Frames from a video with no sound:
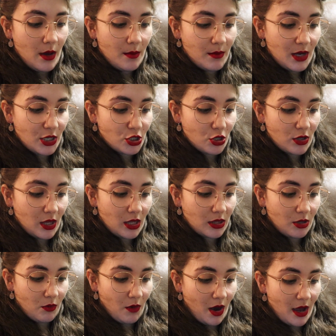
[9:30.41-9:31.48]
make sure that
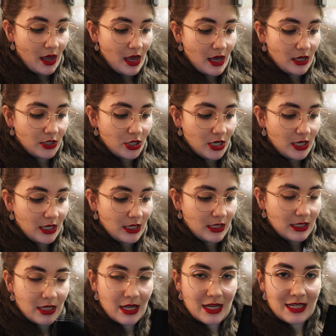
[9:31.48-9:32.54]
the raw edge
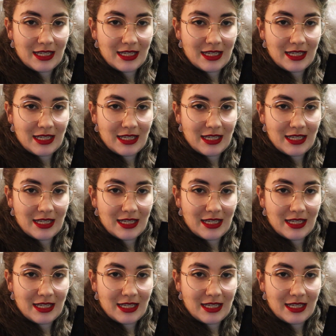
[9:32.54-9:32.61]
is